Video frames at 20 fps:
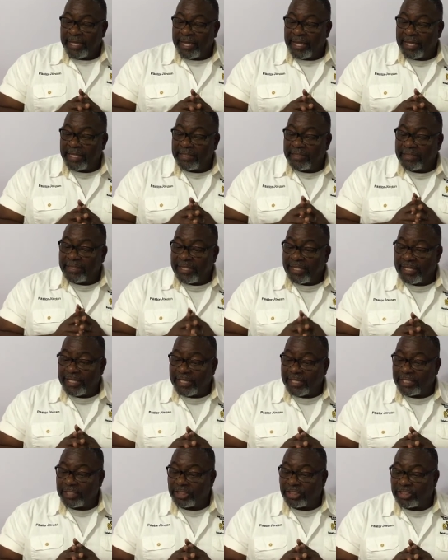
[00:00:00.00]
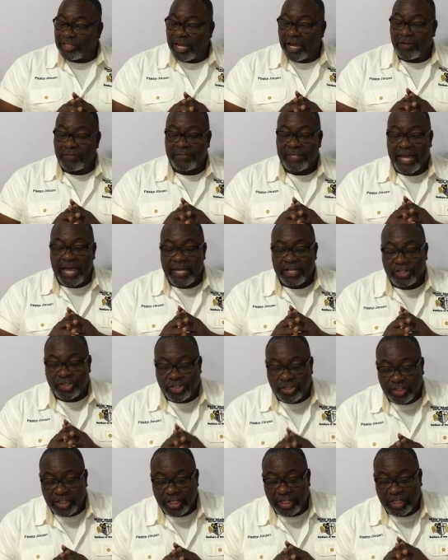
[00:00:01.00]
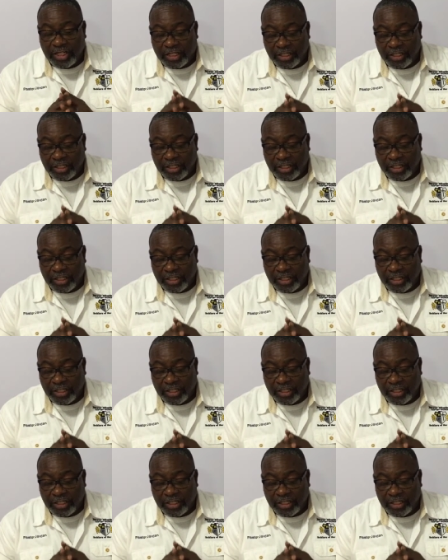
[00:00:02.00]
and then shalt thou see